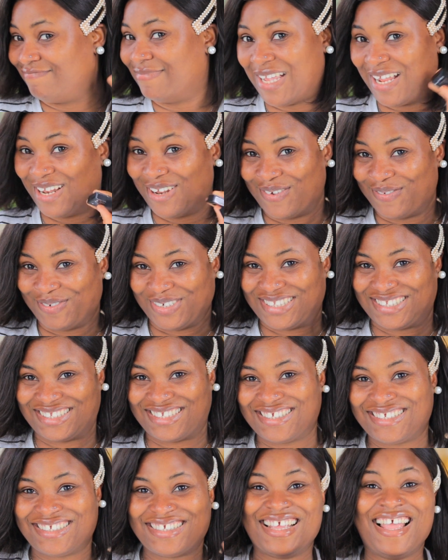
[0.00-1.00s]
I love
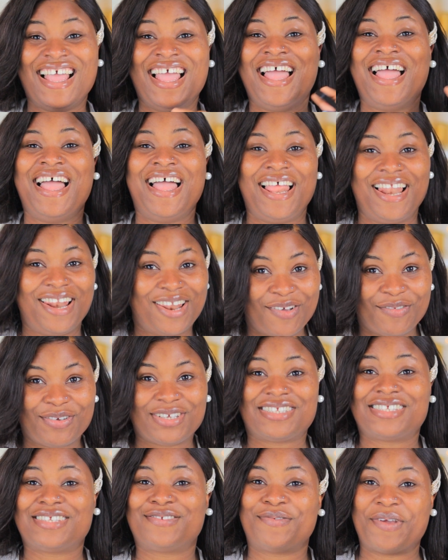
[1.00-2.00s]
it. Love
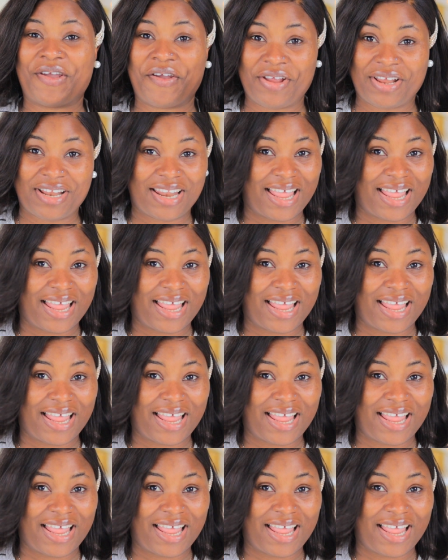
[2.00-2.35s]
it. It's very